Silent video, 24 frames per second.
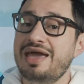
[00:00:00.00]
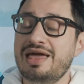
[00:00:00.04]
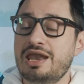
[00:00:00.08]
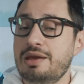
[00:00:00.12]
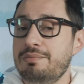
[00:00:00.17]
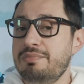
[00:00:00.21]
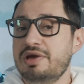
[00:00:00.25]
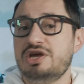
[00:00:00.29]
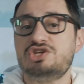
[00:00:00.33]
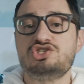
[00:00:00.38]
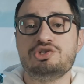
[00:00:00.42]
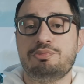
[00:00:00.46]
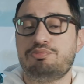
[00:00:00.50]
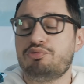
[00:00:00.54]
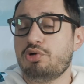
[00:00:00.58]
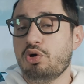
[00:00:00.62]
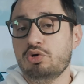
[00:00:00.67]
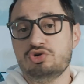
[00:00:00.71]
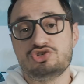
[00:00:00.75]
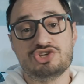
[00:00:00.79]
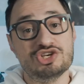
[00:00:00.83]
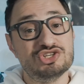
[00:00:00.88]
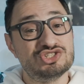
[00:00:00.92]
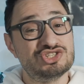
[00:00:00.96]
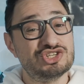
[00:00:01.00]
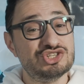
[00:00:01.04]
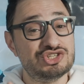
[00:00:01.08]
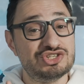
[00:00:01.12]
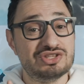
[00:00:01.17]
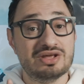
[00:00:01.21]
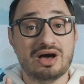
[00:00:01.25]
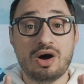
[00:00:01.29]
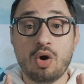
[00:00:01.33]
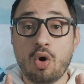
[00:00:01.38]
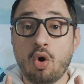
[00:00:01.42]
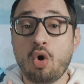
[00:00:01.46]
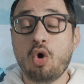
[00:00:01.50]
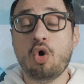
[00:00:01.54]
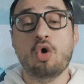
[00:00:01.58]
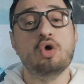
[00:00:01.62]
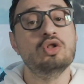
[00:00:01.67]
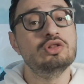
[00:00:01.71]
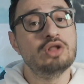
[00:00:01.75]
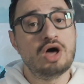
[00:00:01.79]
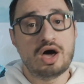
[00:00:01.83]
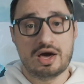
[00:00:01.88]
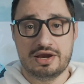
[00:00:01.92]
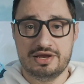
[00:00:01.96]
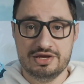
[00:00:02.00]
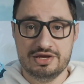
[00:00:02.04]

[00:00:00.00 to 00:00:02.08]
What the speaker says: And it makes the process just a whole lot